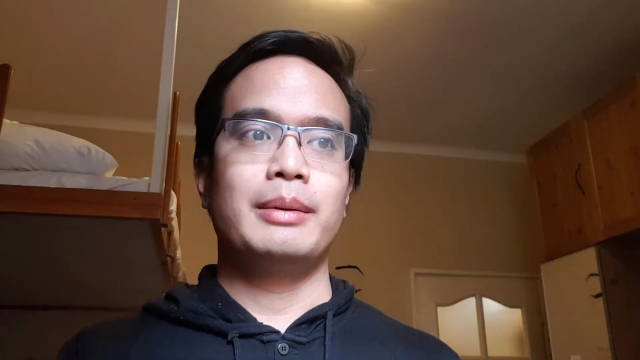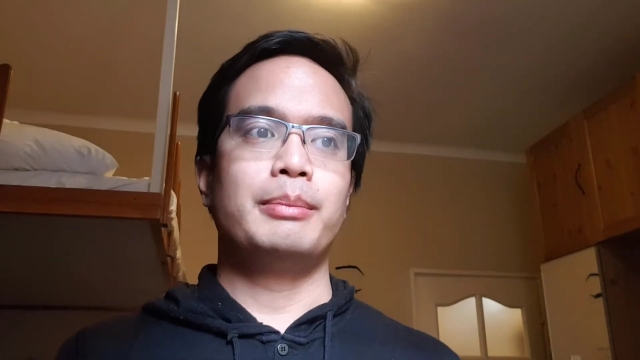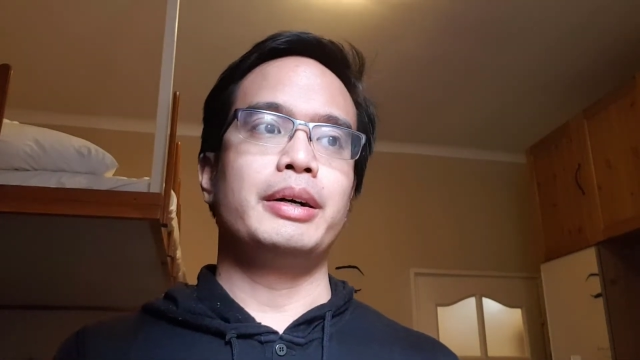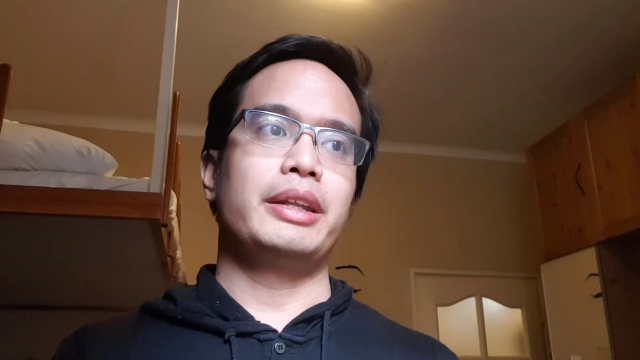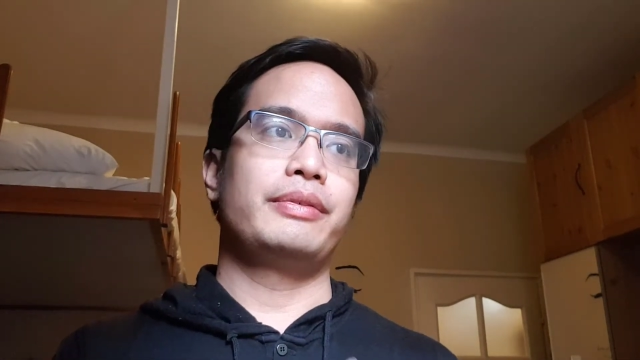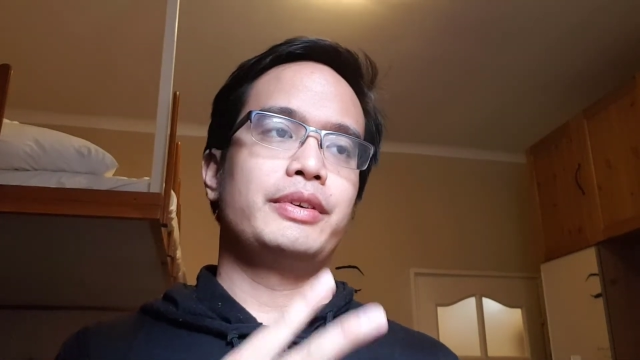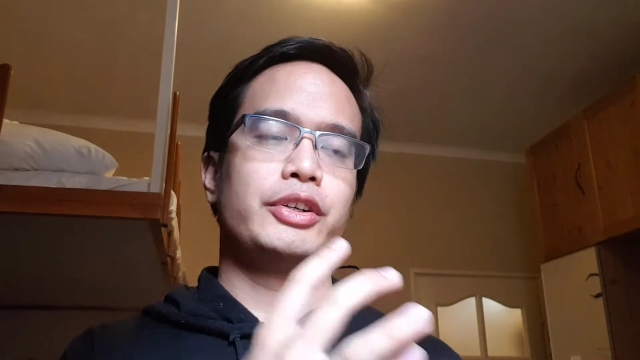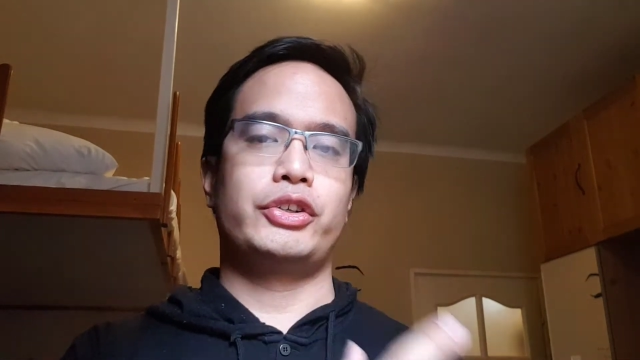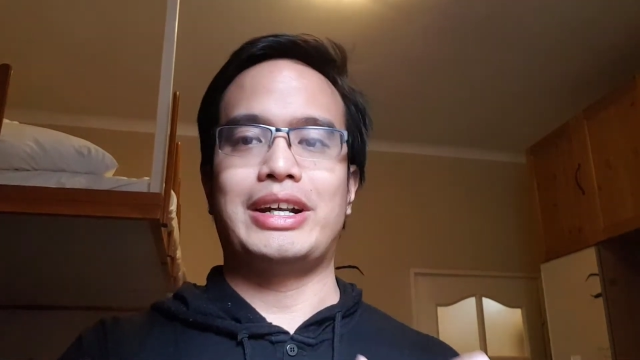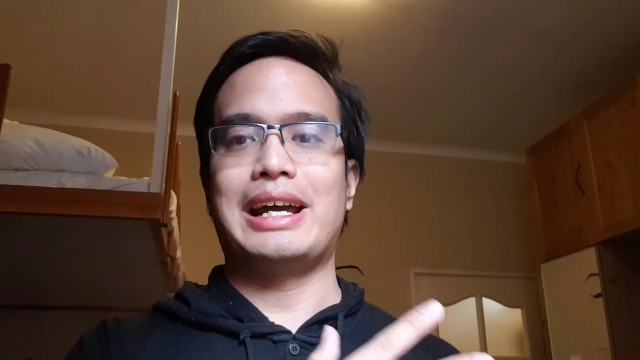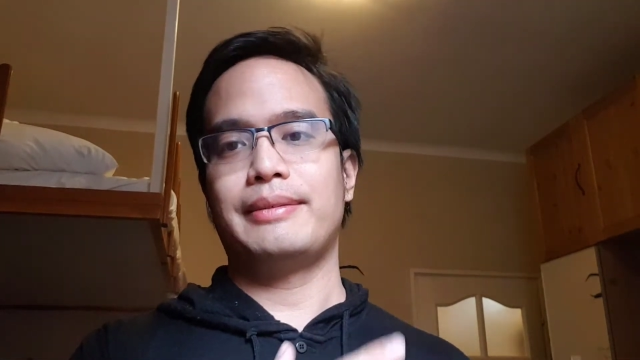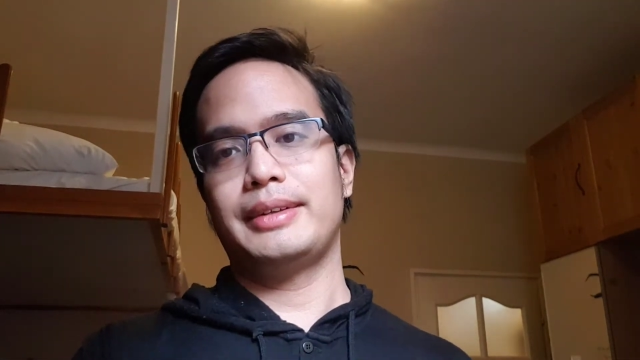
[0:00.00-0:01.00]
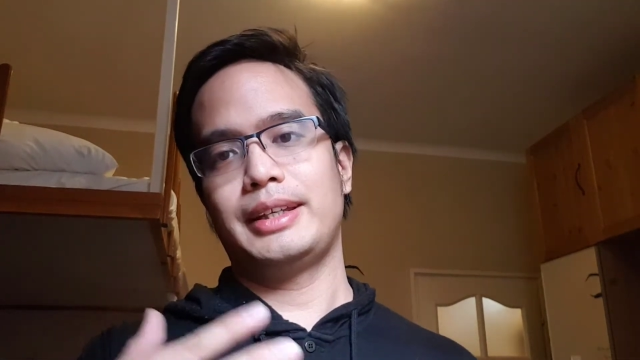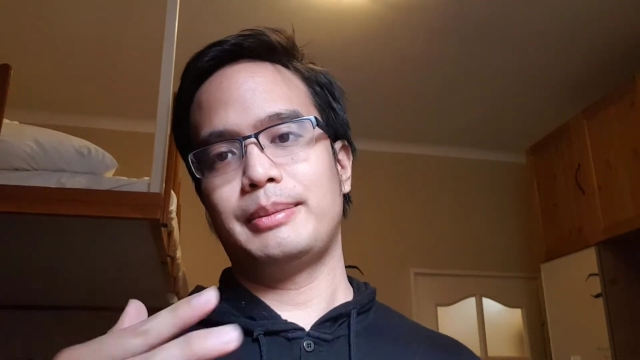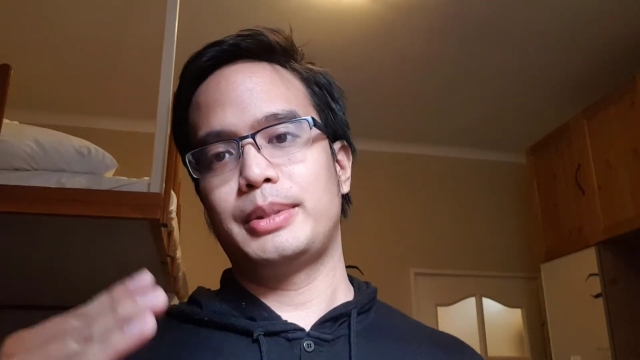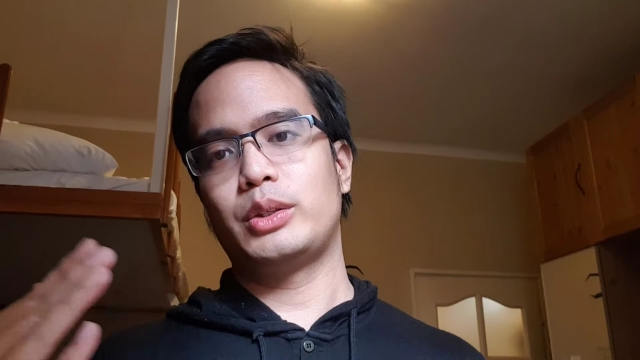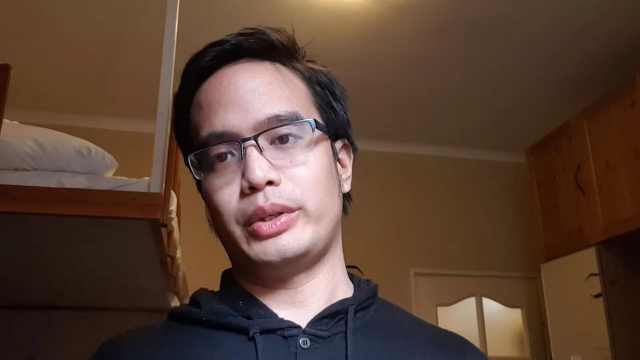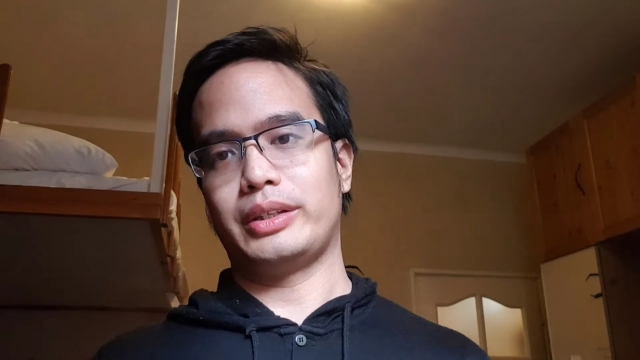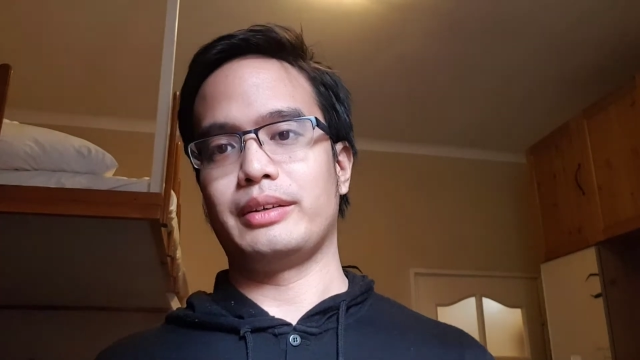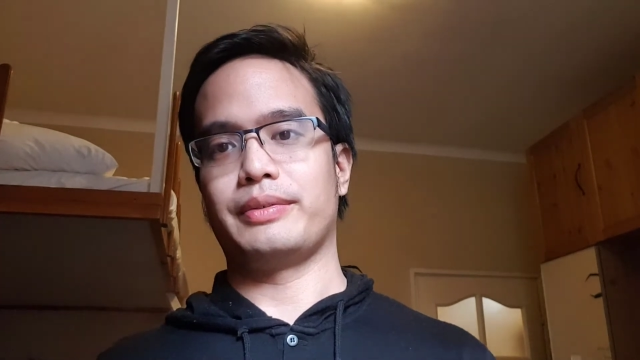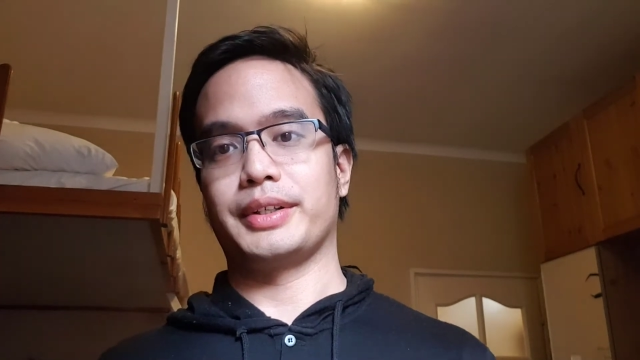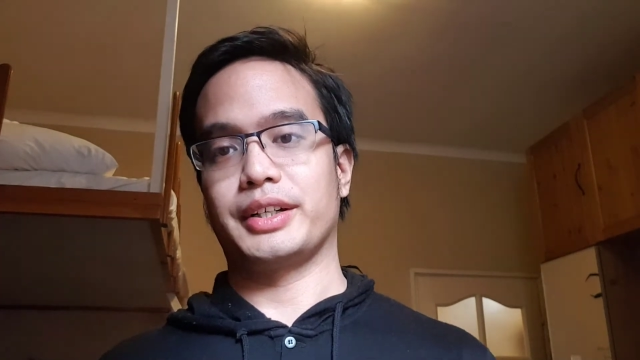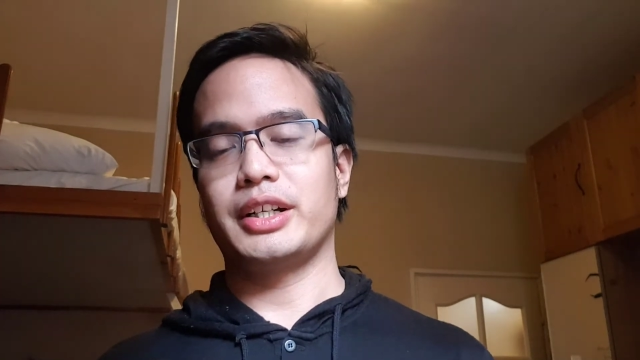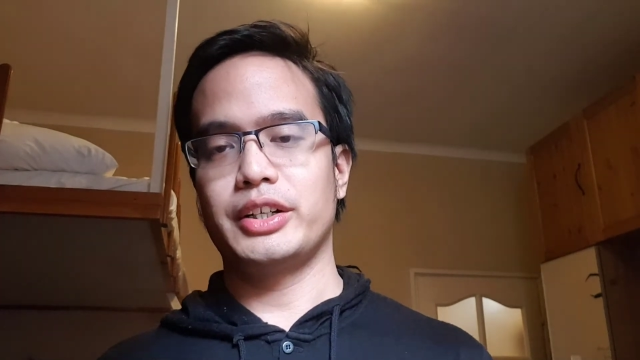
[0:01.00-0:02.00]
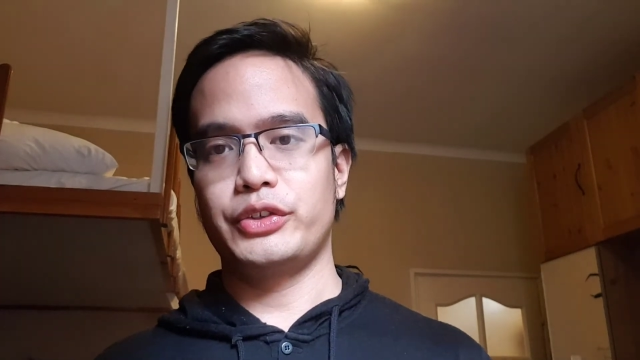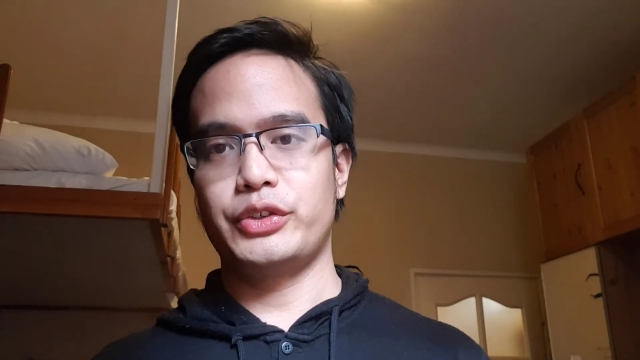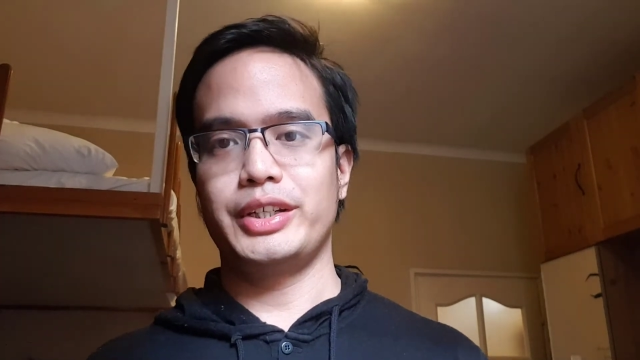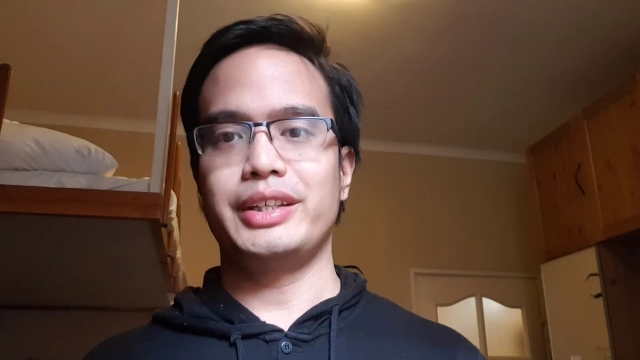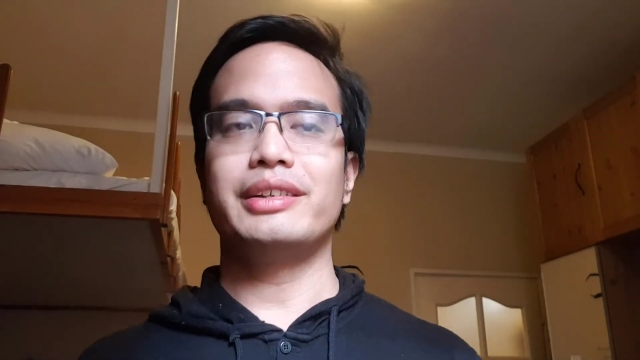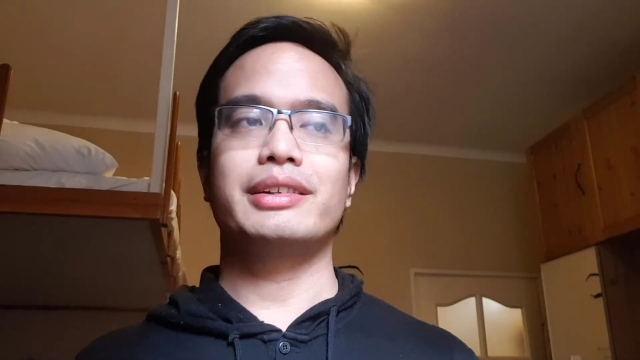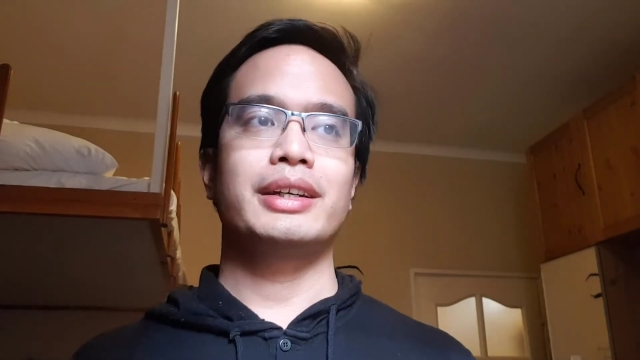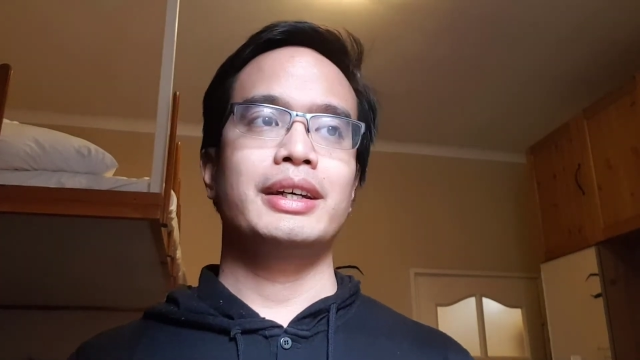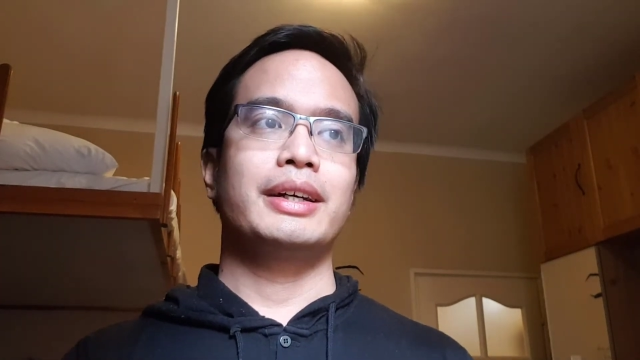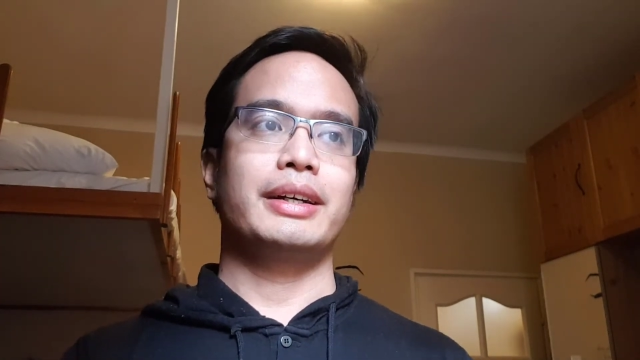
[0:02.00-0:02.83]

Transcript: but if you're traveling between different countries,